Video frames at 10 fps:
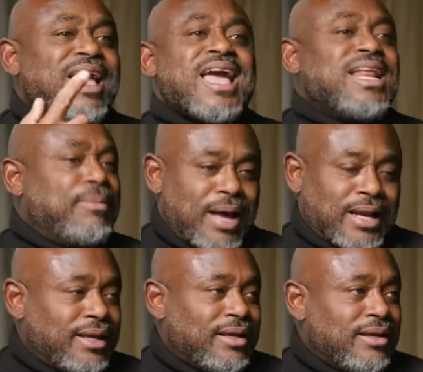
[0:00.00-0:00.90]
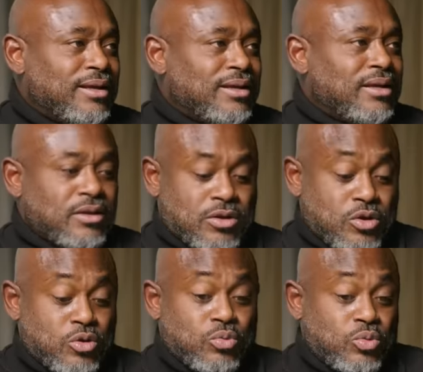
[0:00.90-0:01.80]
anybody
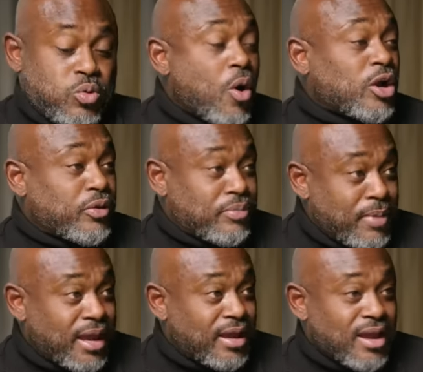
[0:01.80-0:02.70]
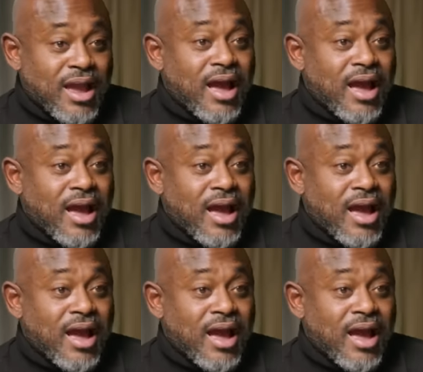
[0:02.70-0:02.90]
who works with me.